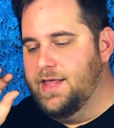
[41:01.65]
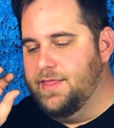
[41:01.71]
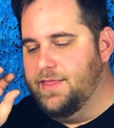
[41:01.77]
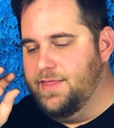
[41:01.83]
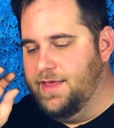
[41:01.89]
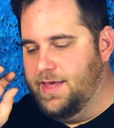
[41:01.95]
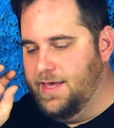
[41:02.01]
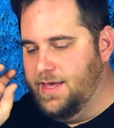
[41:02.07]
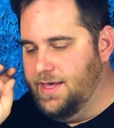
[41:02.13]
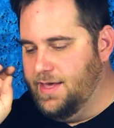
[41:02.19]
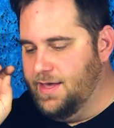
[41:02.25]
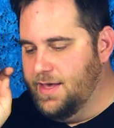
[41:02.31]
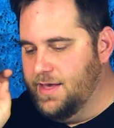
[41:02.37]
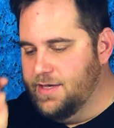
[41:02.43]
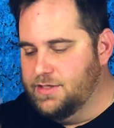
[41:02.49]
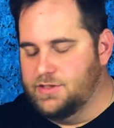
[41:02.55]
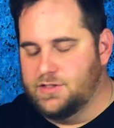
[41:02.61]

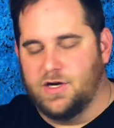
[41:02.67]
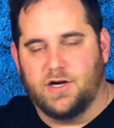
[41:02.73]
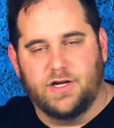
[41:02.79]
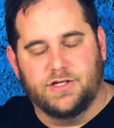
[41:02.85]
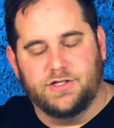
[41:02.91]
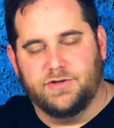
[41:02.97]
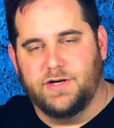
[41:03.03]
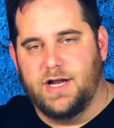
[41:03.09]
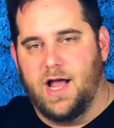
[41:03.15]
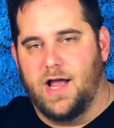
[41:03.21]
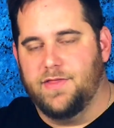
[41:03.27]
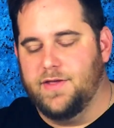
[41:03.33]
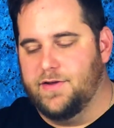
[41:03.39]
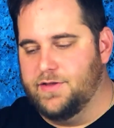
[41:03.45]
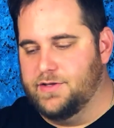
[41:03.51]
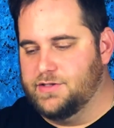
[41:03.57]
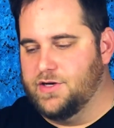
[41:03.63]
The circuitry on
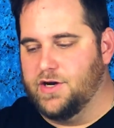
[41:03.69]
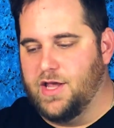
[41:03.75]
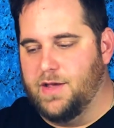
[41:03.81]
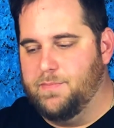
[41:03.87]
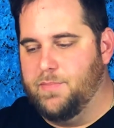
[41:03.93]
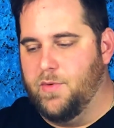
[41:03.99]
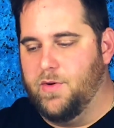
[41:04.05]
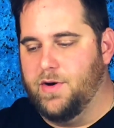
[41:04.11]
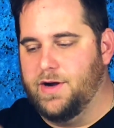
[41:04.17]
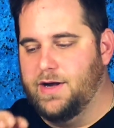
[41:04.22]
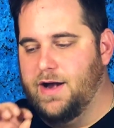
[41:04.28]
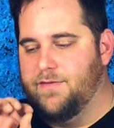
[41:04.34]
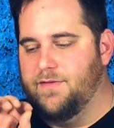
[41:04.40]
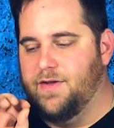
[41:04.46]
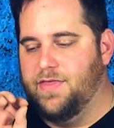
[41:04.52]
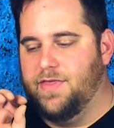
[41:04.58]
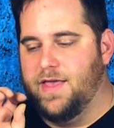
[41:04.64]
there, the circuit board and
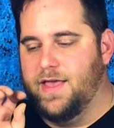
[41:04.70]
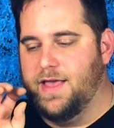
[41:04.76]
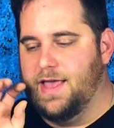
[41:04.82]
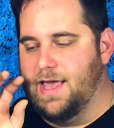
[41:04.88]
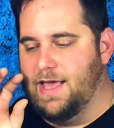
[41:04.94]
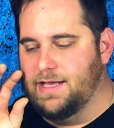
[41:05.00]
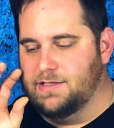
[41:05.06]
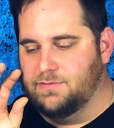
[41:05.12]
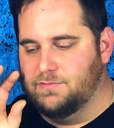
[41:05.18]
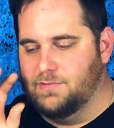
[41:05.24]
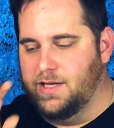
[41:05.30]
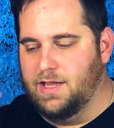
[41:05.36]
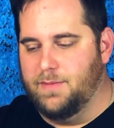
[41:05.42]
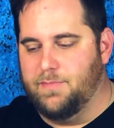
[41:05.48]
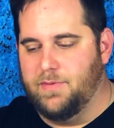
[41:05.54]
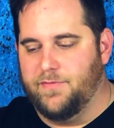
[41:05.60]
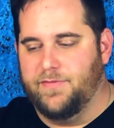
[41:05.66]
everything is
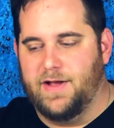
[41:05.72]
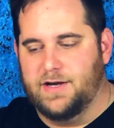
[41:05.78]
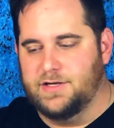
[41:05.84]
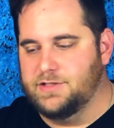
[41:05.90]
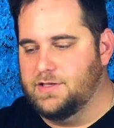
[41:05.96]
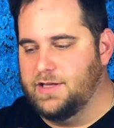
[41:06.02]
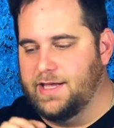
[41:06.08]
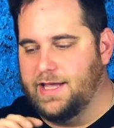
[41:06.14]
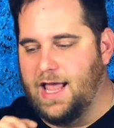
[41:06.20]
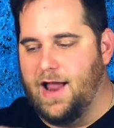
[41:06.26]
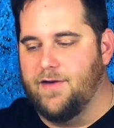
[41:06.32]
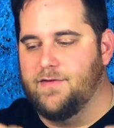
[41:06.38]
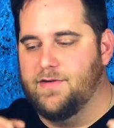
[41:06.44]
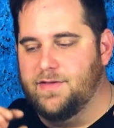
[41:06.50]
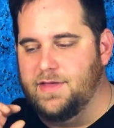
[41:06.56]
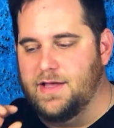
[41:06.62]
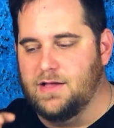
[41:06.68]
really professional. Like,
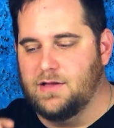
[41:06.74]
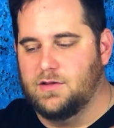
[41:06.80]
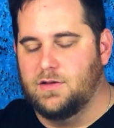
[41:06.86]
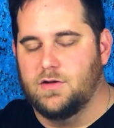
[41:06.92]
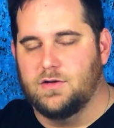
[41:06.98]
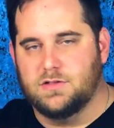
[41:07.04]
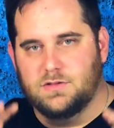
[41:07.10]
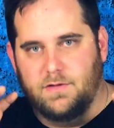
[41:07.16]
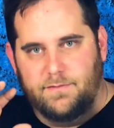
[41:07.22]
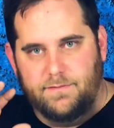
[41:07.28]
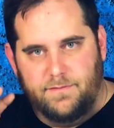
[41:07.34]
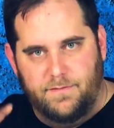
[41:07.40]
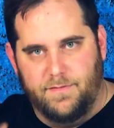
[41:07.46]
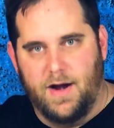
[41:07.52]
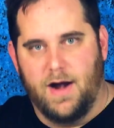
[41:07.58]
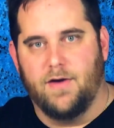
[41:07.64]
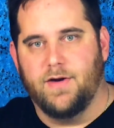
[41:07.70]
everything looks
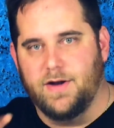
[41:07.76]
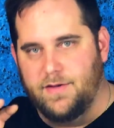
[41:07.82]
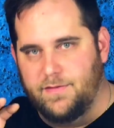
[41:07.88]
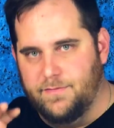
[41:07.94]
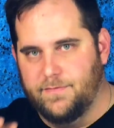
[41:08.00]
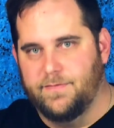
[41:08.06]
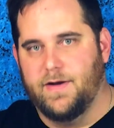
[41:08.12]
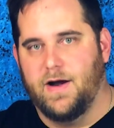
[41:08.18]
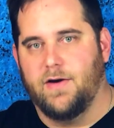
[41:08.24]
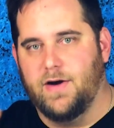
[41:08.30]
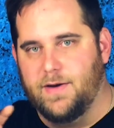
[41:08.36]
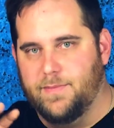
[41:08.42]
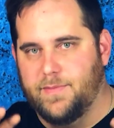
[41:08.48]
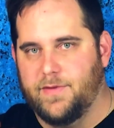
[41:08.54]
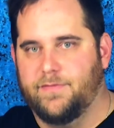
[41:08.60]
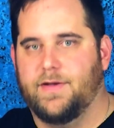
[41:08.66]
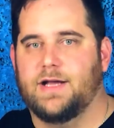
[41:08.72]
very, very
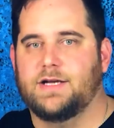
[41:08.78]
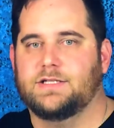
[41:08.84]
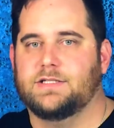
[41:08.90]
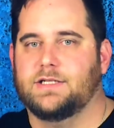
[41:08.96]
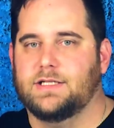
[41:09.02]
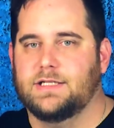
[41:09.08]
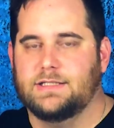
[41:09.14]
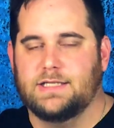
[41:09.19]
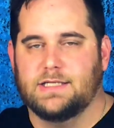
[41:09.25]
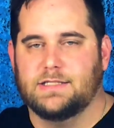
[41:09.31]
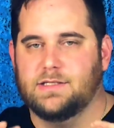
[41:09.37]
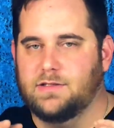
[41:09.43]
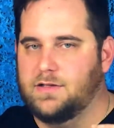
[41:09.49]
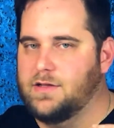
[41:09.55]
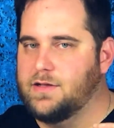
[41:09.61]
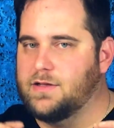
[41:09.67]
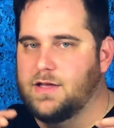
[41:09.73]
professional. It
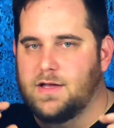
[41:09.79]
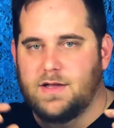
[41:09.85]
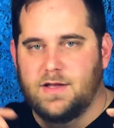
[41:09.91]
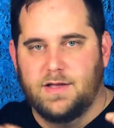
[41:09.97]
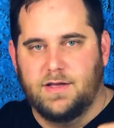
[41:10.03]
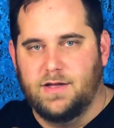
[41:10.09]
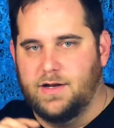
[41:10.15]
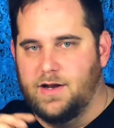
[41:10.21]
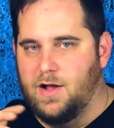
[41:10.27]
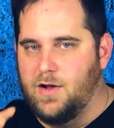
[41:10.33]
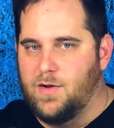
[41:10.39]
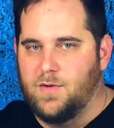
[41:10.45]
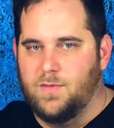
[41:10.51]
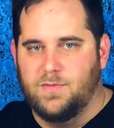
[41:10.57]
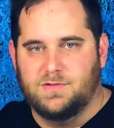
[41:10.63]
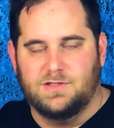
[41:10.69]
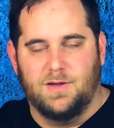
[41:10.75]
doesn't look, you
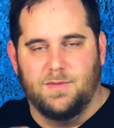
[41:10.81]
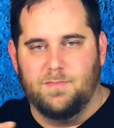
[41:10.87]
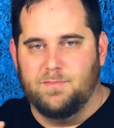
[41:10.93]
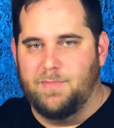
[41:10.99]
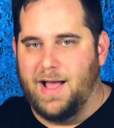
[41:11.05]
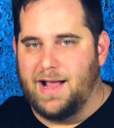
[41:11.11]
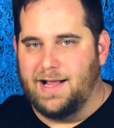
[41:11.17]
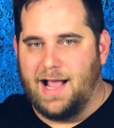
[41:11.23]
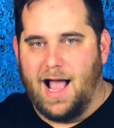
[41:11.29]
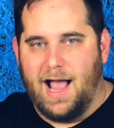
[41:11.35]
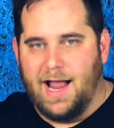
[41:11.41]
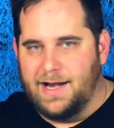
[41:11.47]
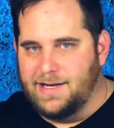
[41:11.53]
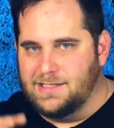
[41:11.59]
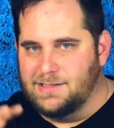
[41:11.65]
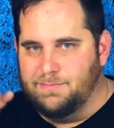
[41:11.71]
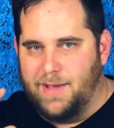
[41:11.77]
know, some guy
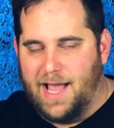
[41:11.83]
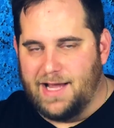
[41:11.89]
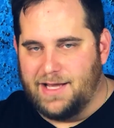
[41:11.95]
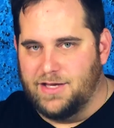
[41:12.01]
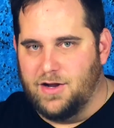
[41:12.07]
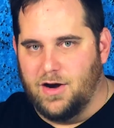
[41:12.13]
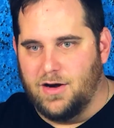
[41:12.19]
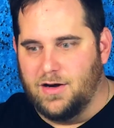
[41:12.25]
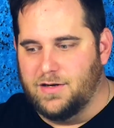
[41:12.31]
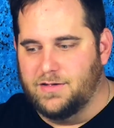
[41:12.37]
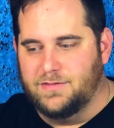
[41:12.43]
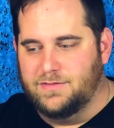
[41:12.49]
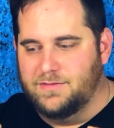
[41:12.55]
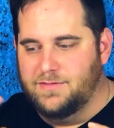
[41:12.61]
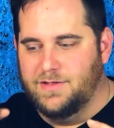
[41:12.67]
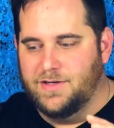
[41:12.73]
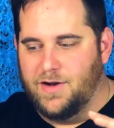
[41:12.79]
in his
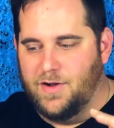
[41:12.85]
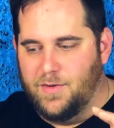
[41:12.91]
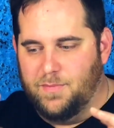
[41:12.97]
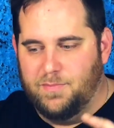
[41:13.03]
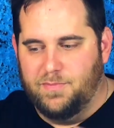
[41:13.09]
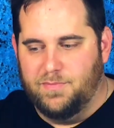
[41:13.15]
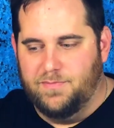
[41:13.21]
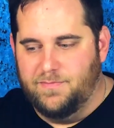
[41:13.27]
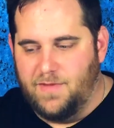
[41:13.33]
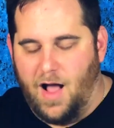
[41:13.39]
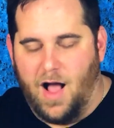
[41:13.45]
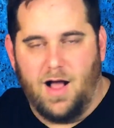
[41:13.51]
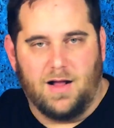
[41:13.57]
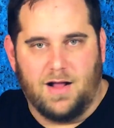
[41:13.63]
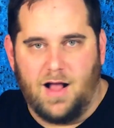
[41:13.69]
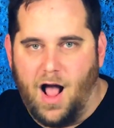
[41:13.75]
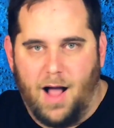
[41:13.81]
backyard, you know,
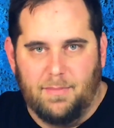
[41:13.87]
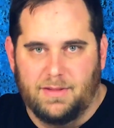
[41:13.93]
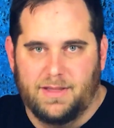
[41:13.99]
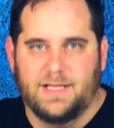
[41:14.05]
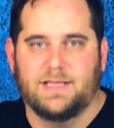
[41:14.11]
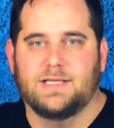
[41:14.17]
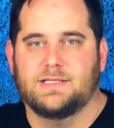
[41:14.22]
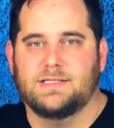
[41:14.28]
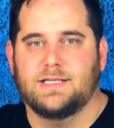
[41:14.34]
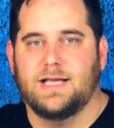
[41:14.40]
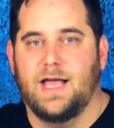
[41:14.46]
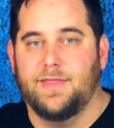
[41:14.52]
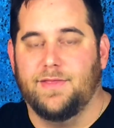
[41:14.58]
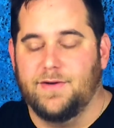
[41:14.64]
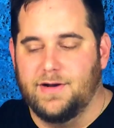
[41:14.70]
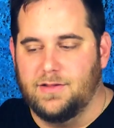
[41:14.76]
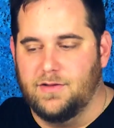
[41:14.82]
cobbling this
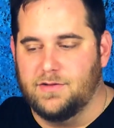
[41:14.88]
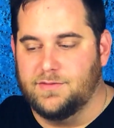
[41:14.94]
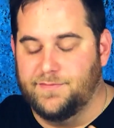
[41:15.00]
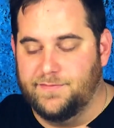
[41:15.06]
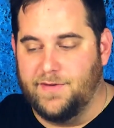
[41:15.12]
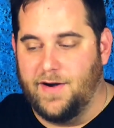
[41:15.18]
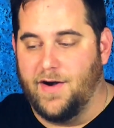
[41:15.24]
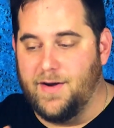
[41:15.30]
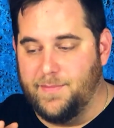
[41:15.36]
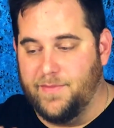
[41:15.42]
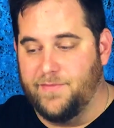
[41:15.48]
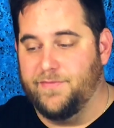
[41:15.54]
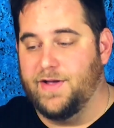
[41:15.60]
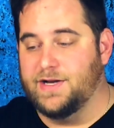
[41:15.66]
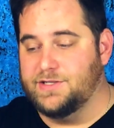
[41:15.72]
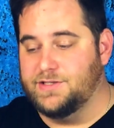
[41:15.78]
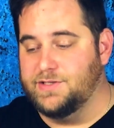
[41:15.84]
together. It looks very
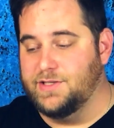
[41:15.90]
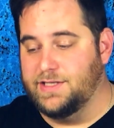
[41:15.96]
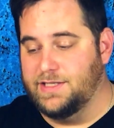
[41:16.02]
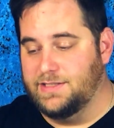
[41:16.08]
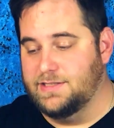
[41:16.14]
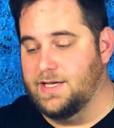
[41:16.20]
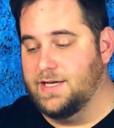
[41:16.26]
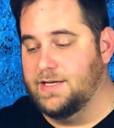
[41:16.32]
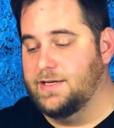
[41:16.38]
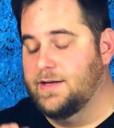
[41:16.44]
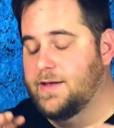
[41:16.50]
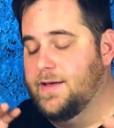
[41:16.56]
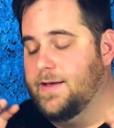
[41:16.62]
professionally done.